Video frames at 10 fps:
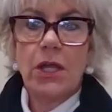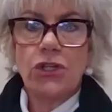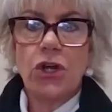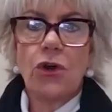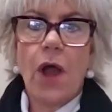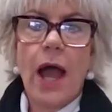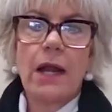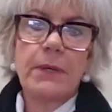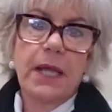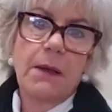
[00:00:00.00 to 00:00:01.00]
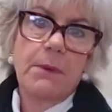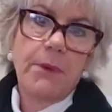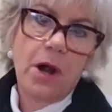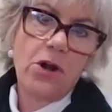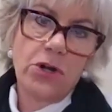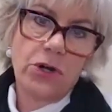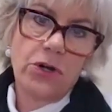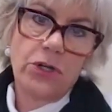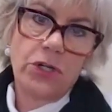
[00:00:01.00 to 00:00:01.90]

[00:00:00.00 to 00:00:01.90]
how to become a partner.